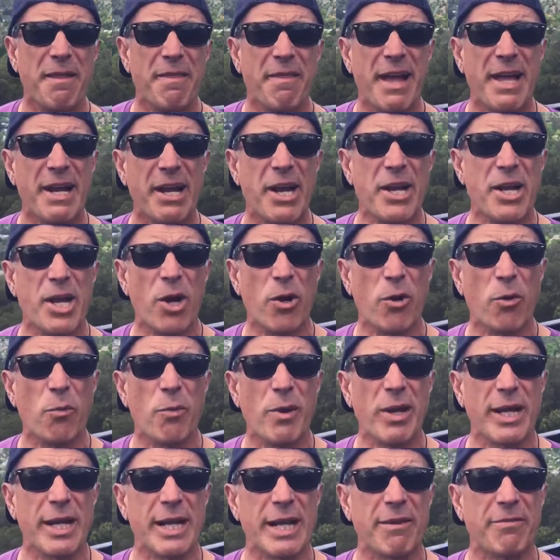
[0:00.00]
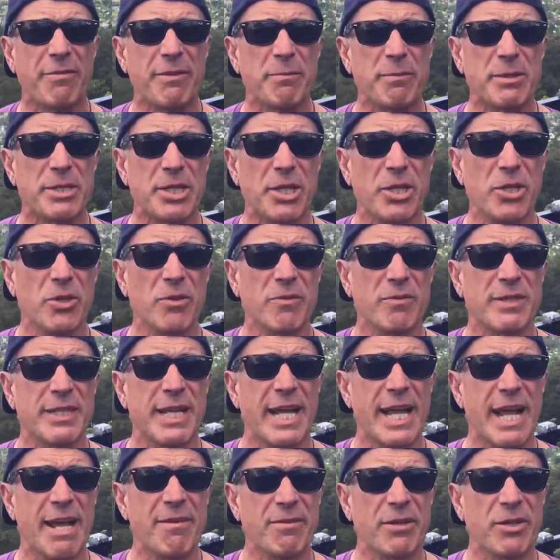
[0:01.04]
they don't know it well enough themselves.
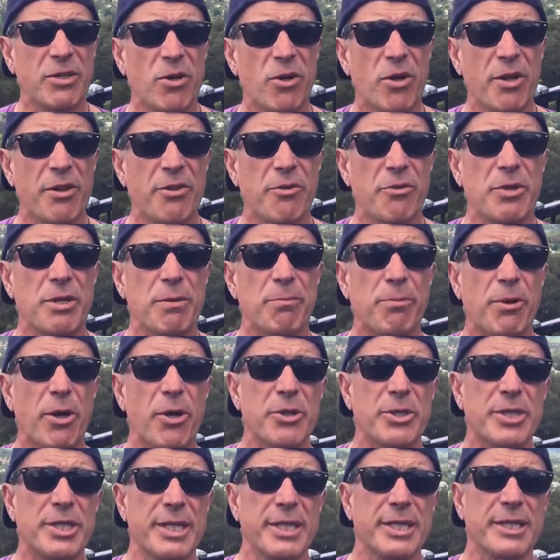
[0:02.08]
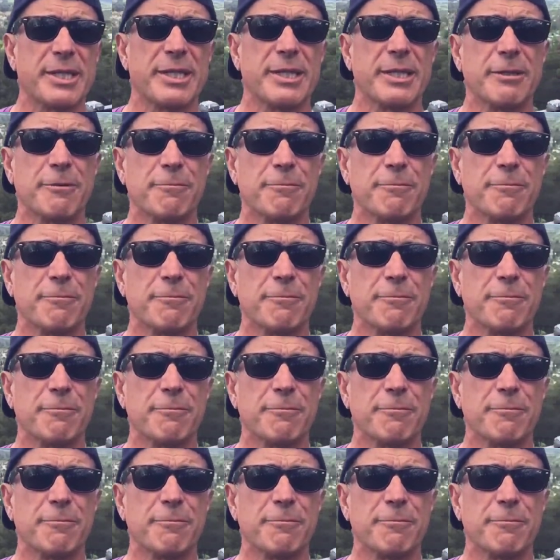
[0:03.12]
They haven't gone through the process.